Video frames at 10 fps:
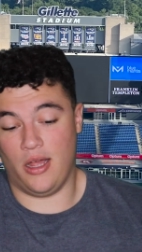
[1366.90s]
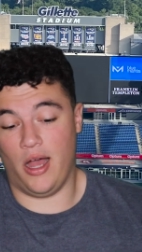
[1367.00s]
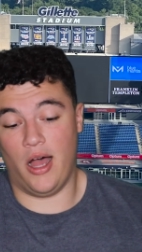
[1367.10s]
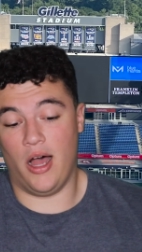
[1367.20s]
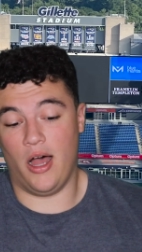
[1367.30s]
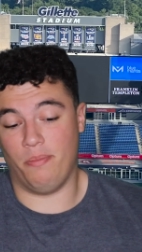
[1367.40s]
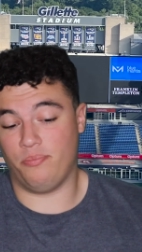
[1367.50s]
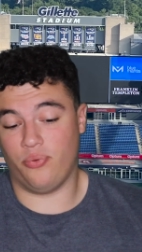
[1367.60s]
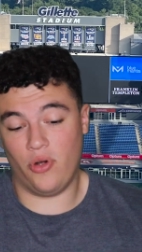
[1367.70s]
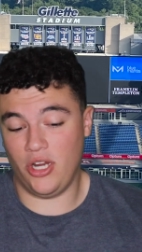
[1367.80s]
a
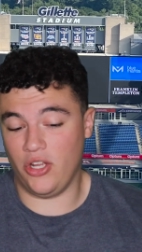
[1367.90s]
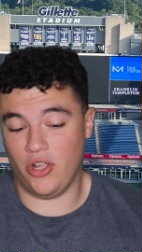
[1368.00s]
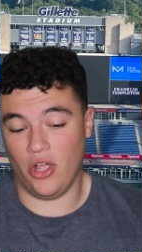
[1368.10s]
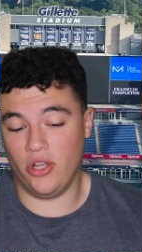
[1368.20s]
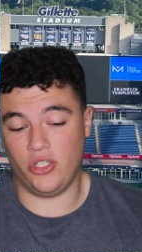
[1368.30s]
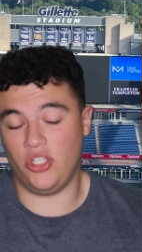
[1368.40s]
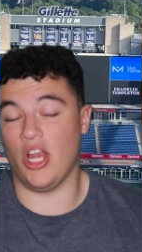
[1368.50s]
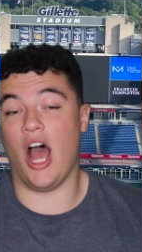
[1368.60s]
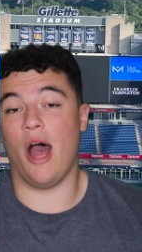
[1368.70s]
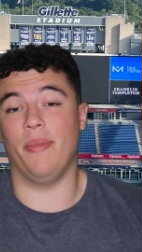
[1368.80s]
pretty good
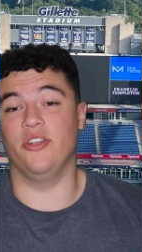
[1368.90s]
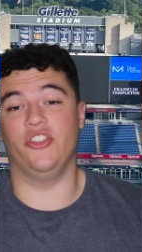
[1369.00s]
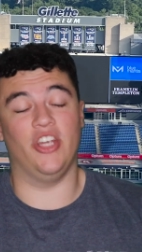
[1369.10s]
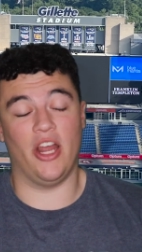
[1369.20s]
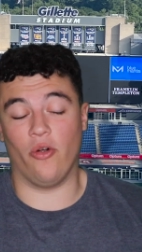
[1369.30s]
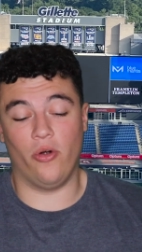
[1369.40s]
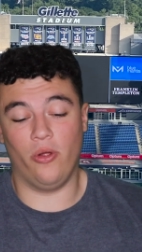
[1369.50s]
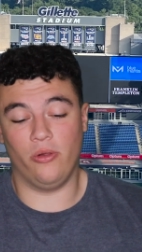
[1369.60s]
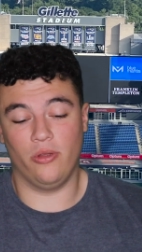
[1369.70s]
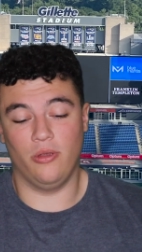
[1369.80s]
job in
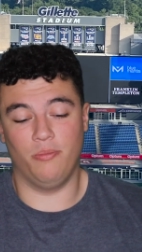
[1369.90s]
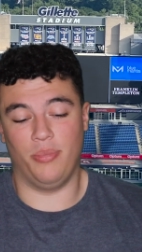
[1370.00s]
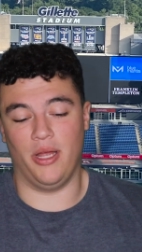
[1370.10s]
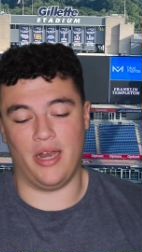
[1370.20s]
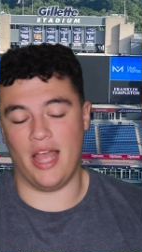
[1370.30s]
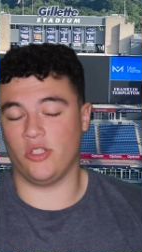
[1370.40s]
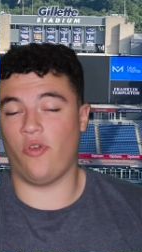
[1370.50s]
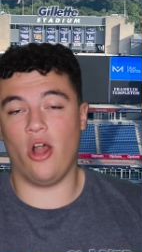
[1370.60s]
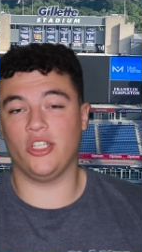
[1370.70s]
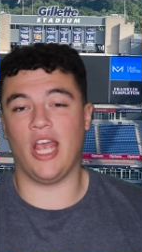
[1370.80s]
general, but as
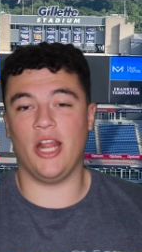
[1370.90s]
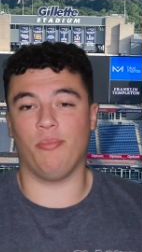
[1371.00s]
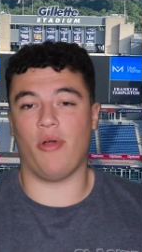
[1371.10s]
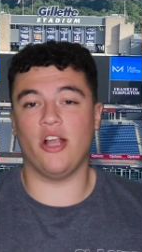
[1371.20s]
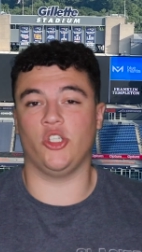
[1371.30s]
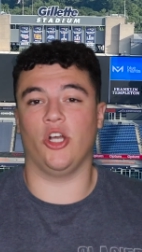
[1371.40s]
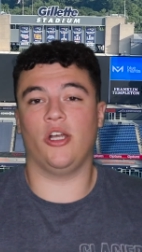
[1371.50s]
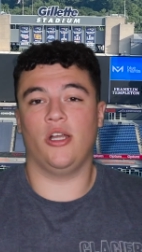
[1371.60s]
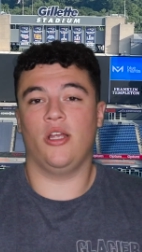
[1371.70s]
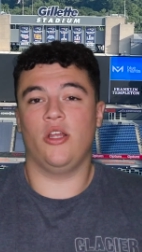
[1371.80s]
far as getting
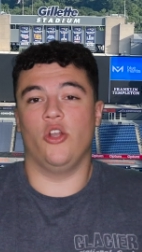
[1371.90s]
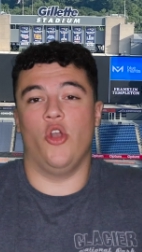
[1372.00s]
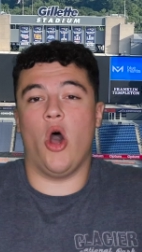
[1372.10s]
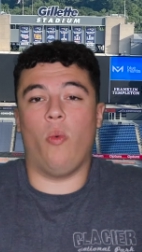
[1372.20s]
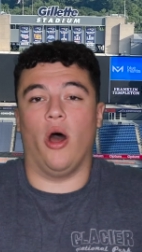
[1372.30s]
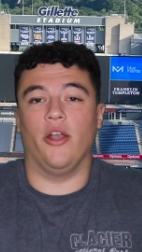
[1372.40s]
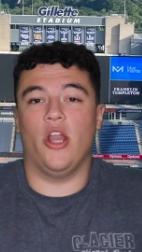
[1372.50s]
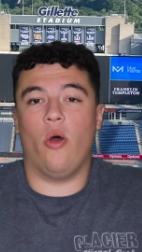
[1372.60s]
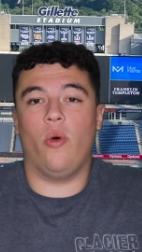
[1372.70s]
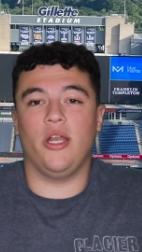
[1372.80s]
pressure, no
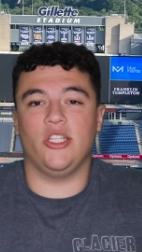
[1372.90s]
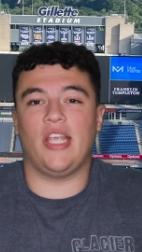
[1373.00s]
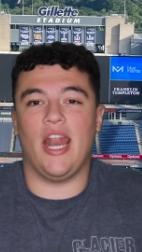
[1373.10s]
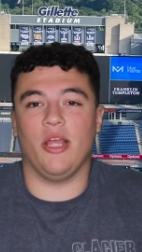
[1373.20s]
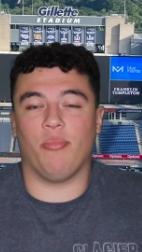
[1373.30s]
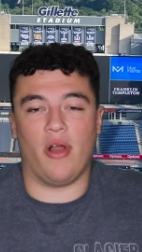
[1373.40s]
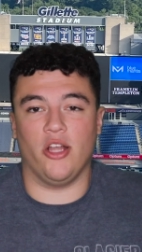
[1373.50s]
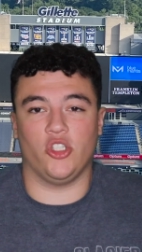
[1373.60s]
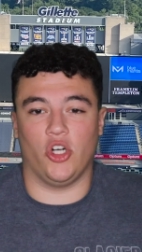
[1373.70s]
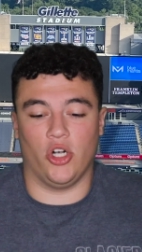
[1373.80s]
one is getting
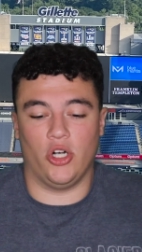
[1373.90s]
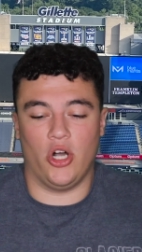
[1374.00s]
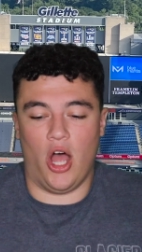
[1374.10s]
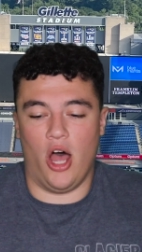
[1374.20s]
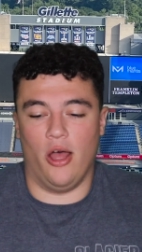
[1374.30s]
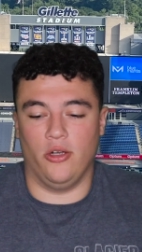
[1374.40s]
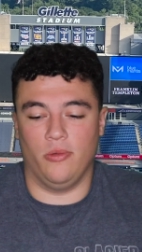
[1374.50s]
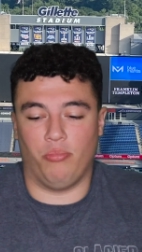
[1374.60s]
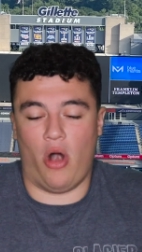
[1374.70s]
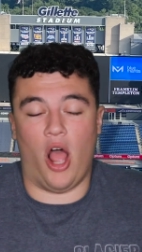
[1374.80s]
pressure on
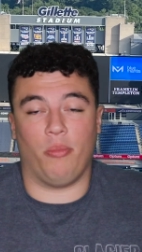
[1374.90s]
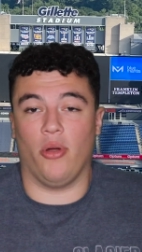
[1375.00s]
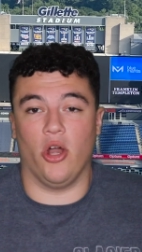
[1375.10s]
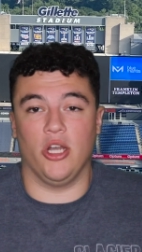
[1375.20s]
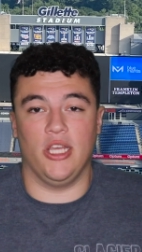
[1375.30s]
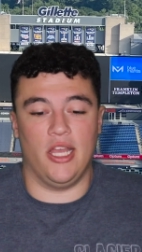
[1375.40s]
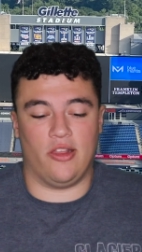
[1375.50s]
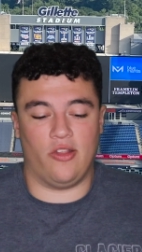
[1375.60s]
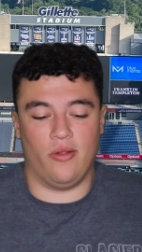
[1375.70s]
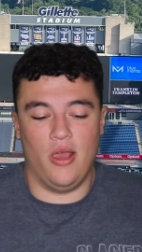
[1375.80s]
Brock Purdy.
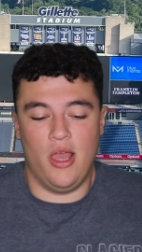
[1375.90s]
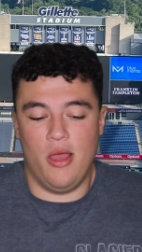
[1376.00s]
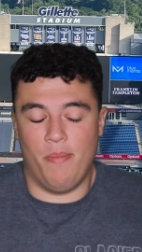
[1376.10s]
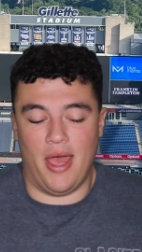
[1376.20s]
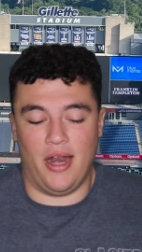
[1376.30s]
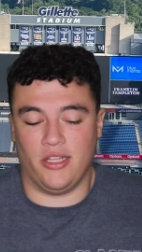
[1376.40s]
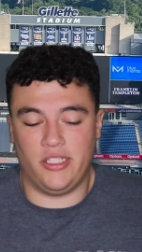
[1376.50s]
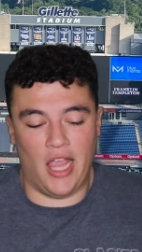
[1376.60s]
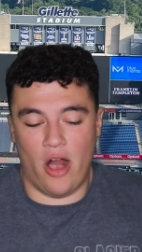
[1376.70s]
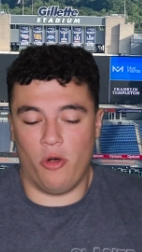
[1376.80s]
It's been a
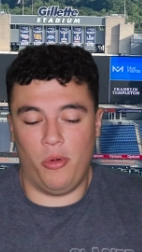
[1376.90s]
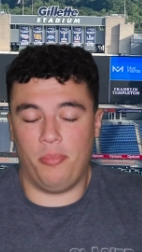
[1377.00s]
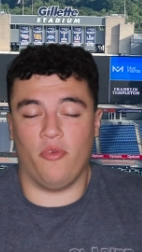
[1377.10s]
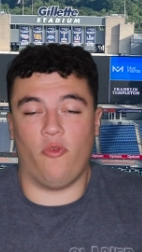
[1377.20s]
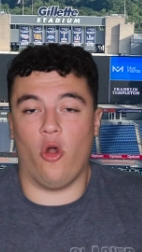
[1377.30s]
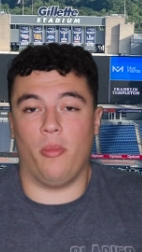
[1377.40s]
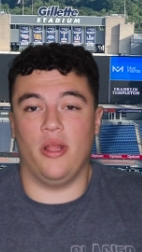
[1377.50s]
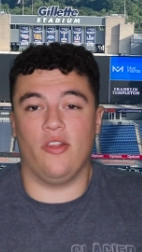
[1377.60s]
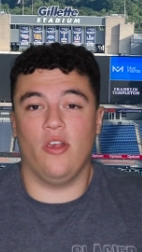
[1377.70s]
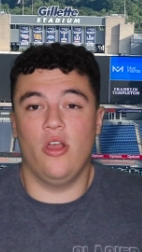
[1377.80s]
terrible
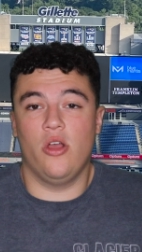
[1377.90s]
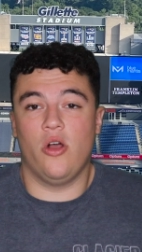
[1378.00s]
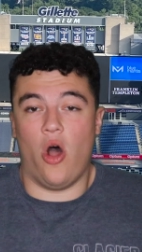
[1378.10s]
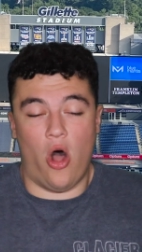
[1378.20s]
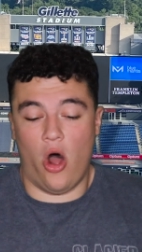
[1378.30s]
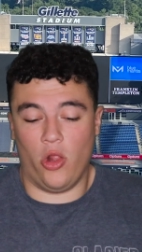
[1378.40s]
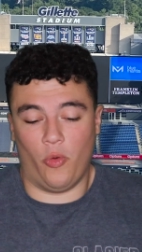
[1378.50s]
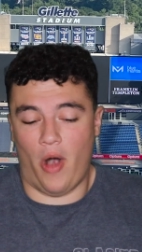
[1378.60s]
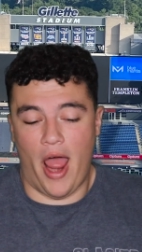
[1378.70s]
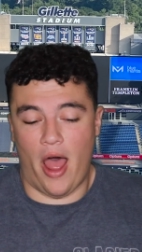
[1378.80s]
performance
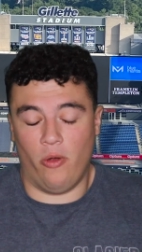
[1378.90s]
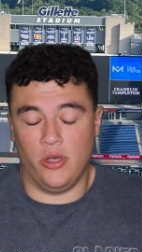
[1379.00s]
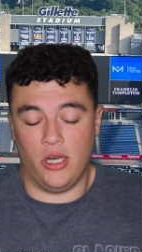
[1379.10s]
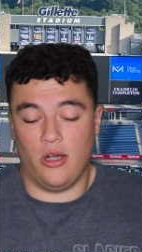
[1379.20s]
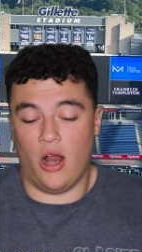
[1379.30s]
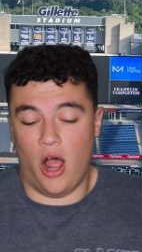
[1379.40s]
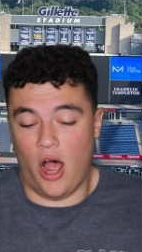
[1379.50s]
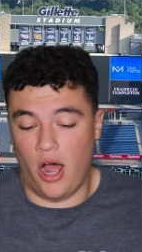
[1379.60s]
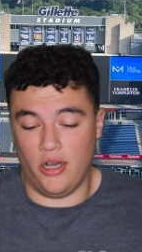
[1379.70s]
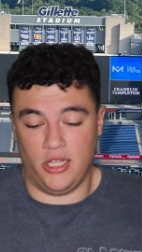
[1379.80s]
all around
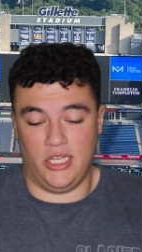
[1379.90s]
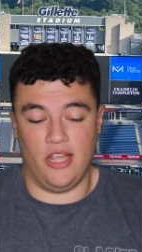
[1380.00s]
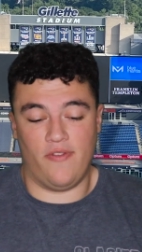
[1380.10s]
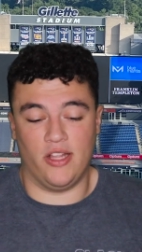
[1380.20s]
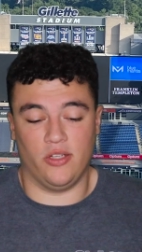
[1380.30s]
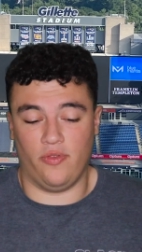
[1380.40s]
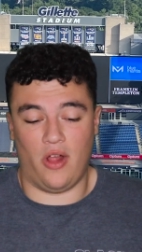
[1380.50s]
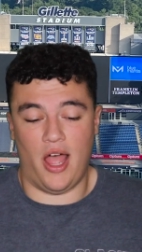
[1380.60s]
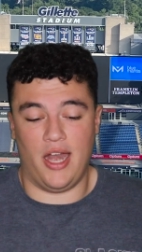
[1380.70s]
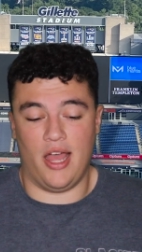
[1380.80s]
on the defensive
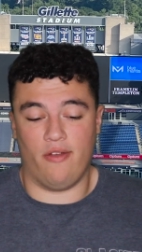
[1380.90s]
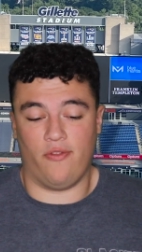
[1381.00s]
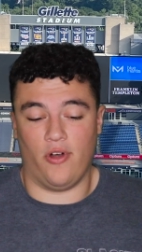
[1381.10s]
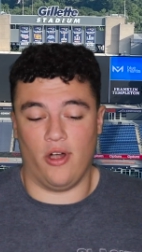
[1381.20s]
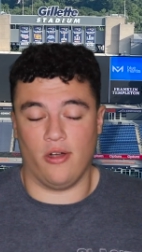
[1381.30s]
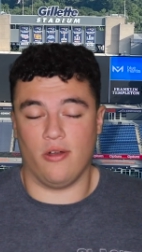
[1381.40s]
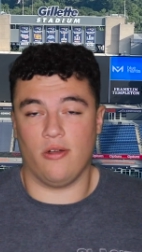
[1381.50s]
line effort